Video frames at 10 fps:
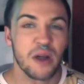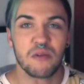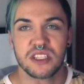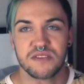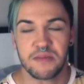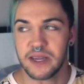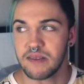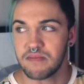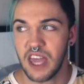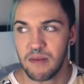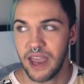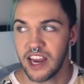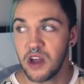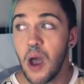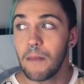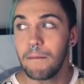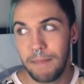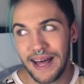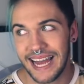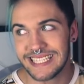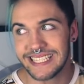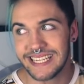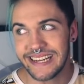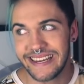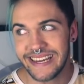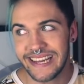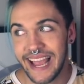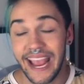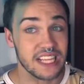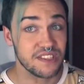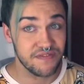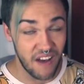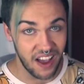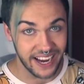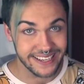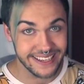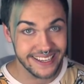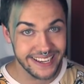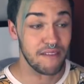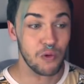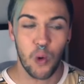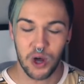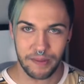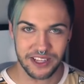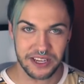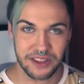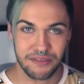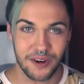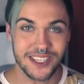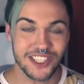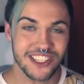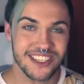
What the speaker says: the point was for me to get paid, but it's fine. I have a watermelon in the fridge.